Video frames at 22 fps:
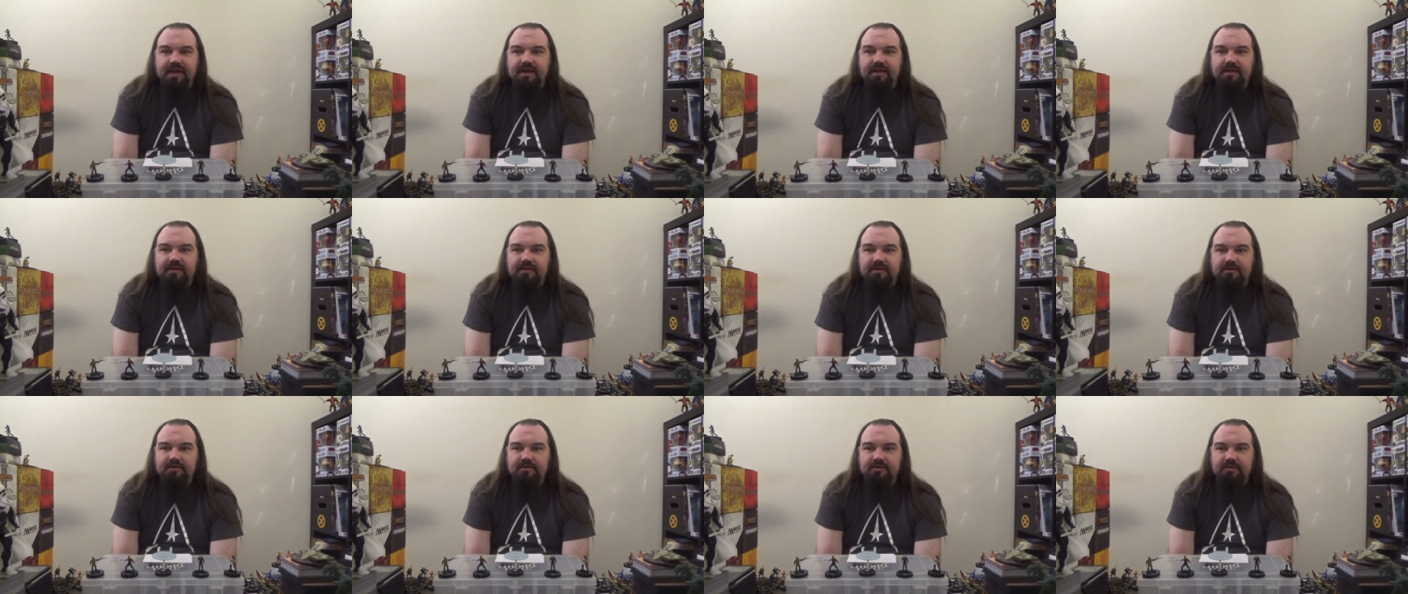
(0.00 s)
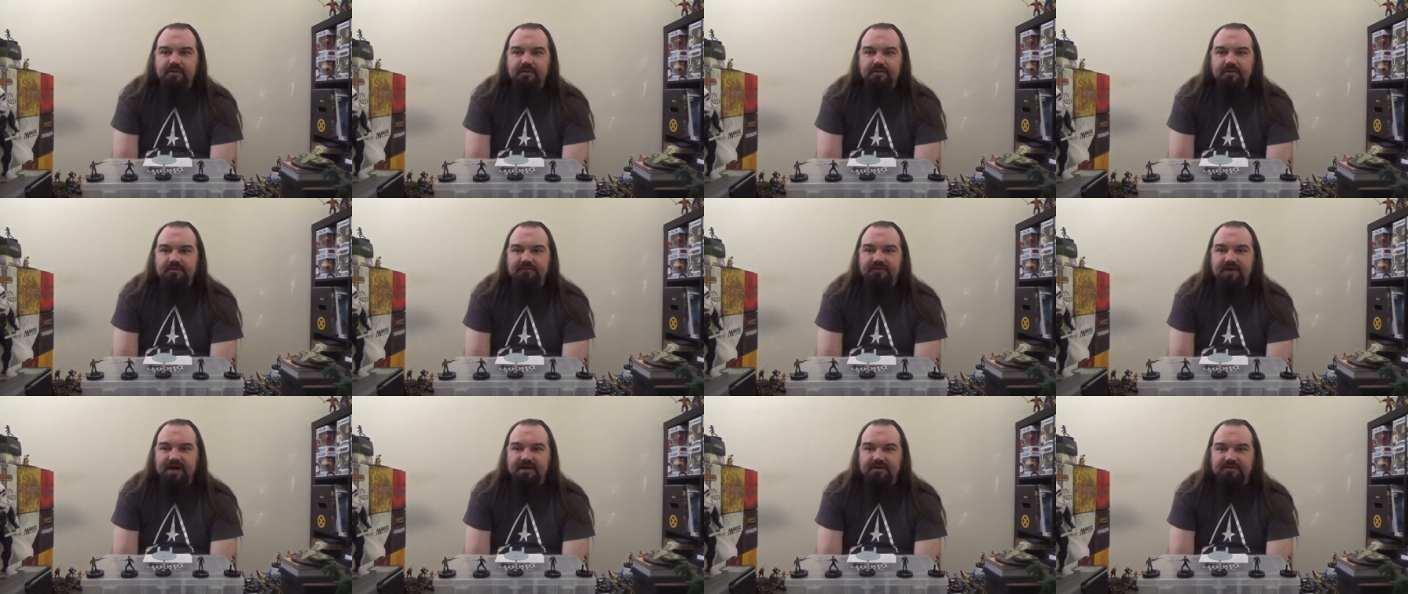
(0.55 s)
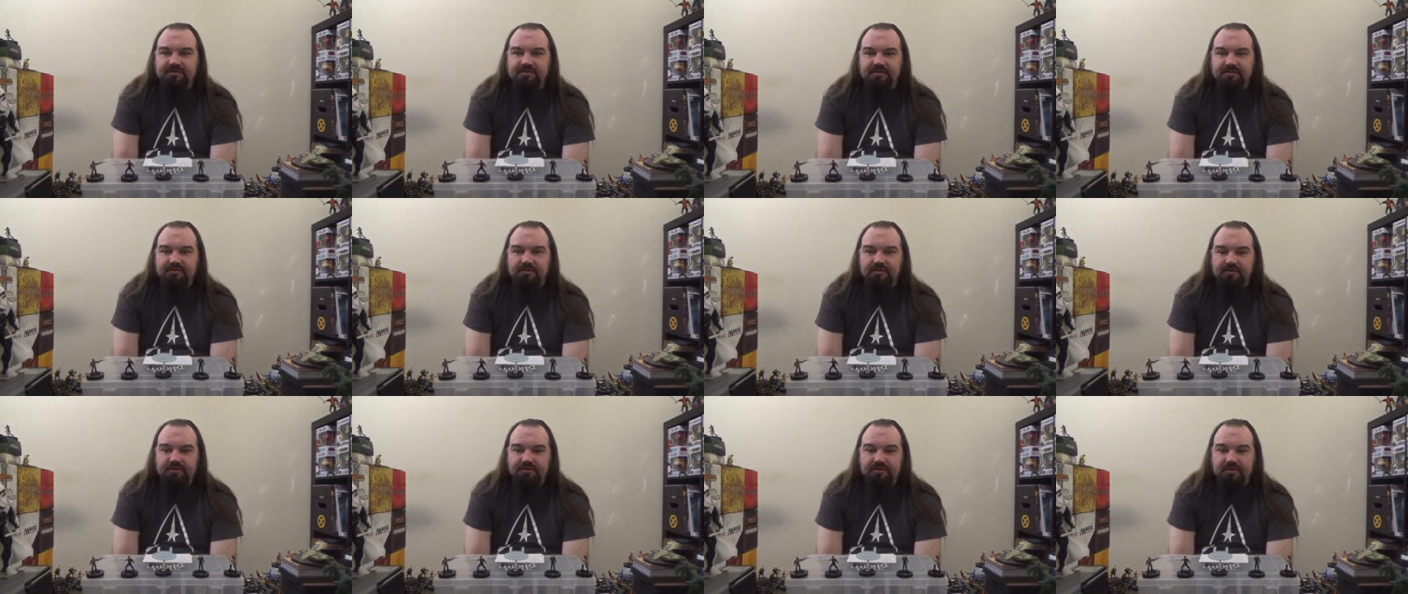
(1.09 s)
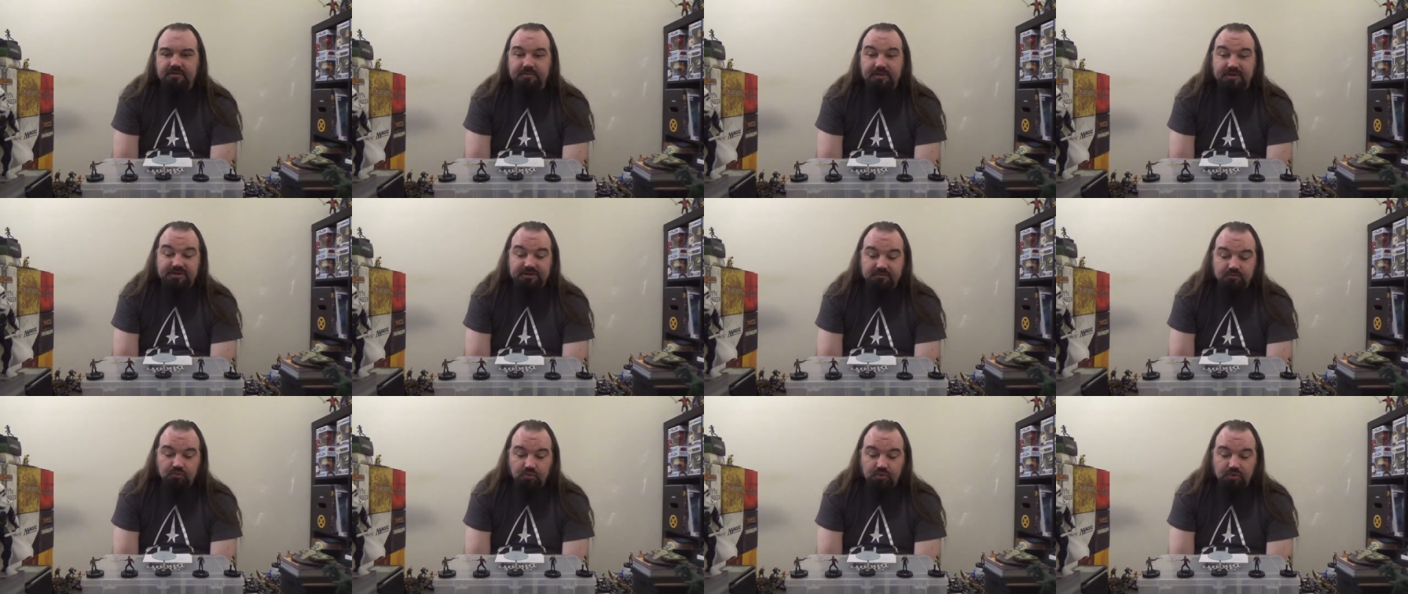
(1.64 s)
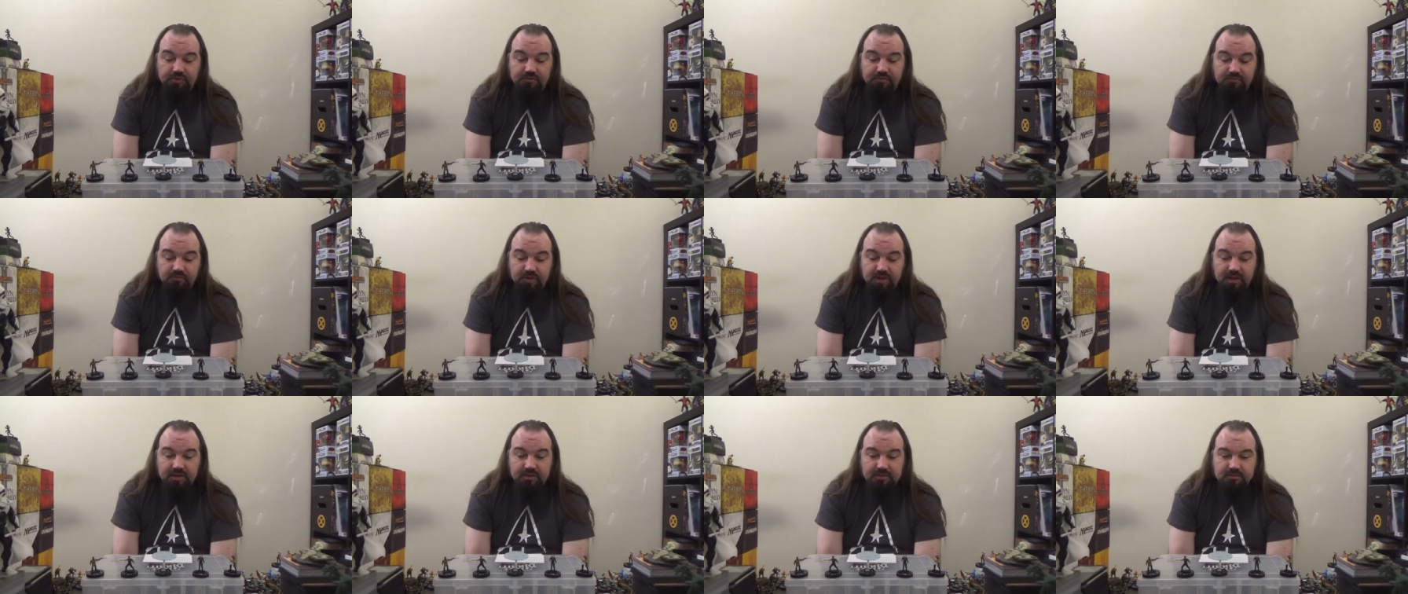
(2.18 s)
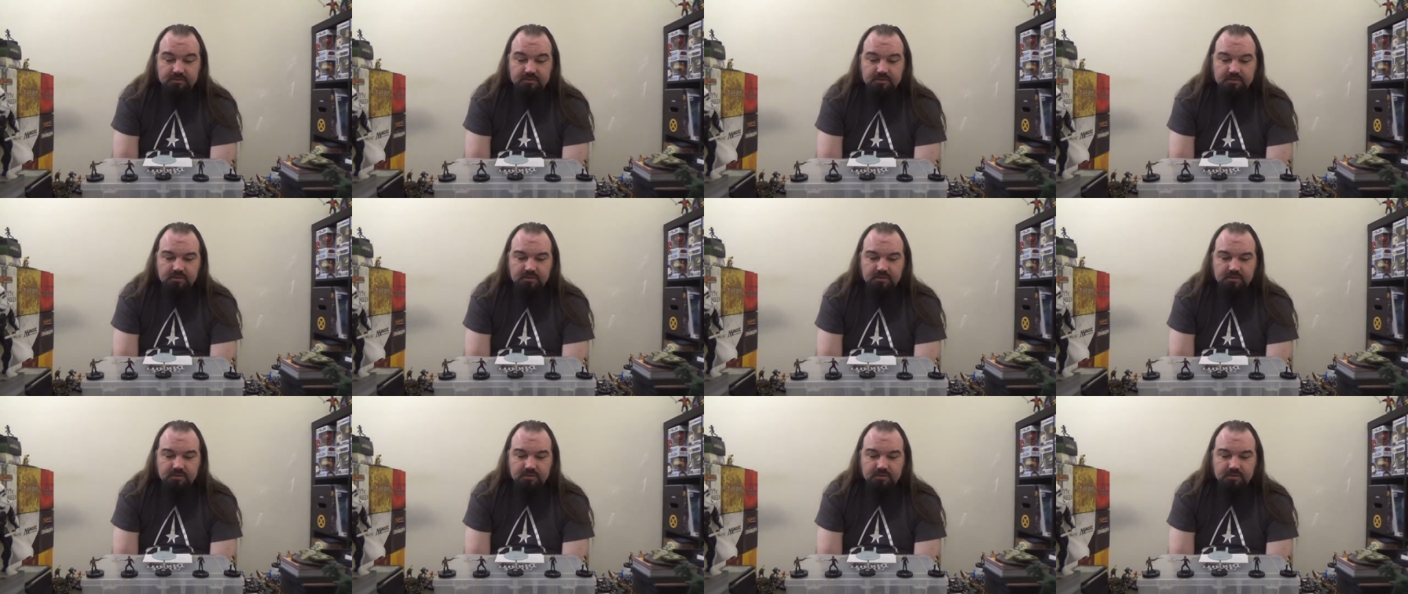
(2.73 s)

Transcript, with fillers: in the final season during the Dominion War as well,